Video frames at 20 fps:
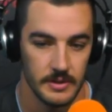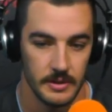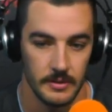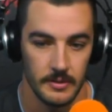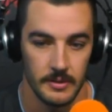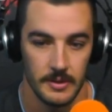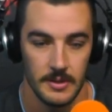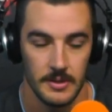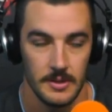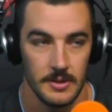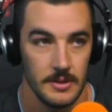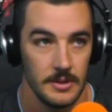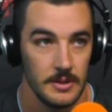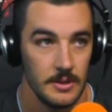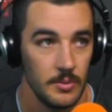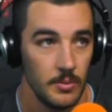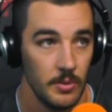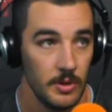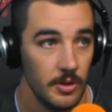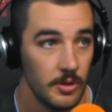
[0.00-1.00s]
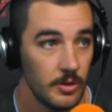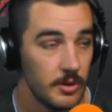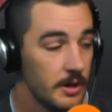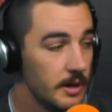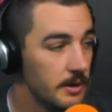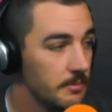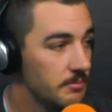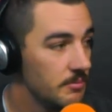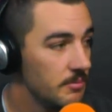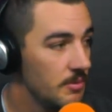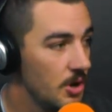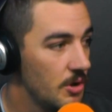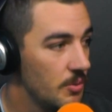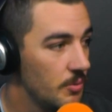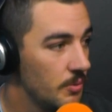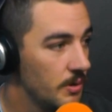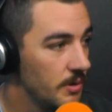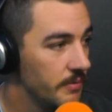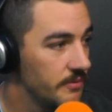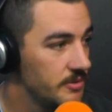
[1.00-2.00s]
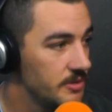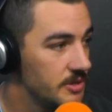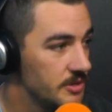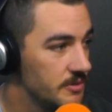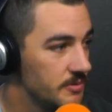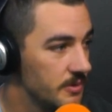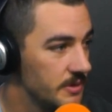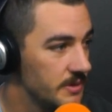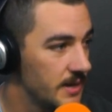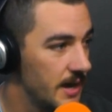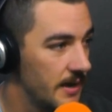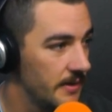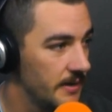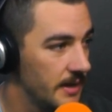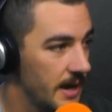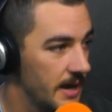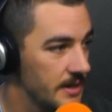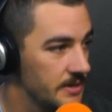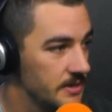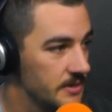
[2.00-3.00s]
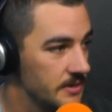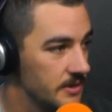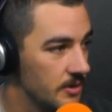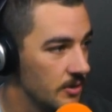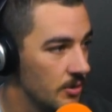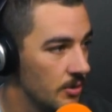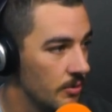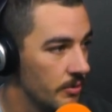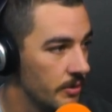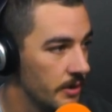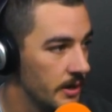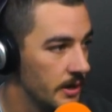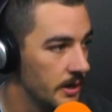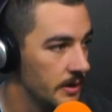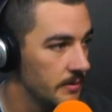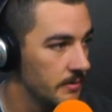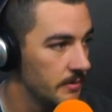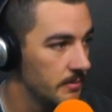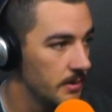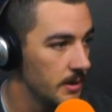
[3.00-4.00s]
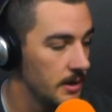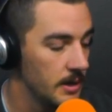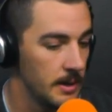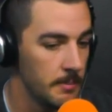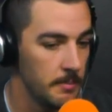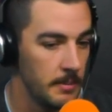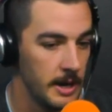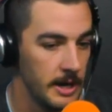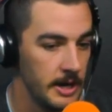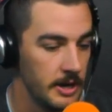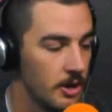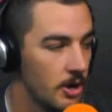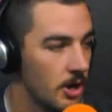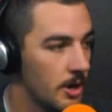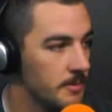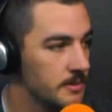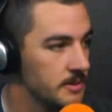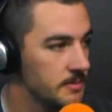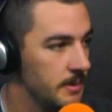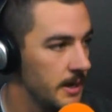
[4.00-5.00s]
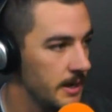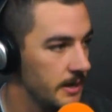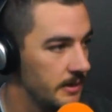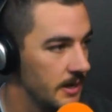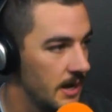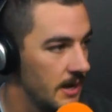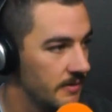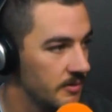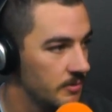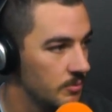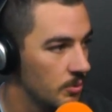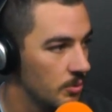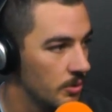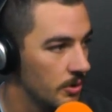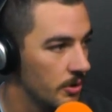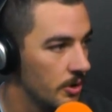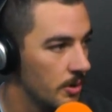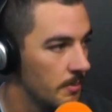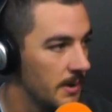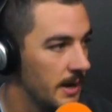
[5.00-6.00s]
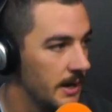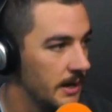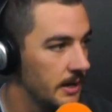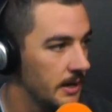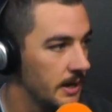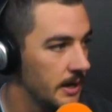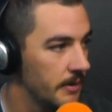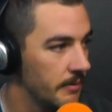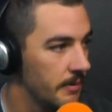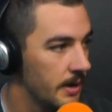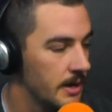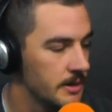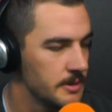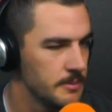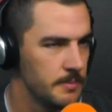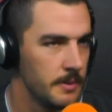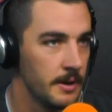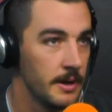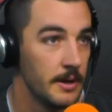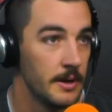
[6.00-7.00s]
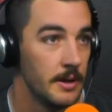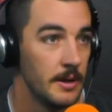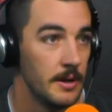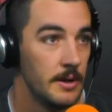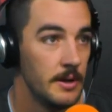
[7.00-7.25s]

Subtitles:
And we've just retained the Ashes and all the media hype is about David Warner not making any runs, but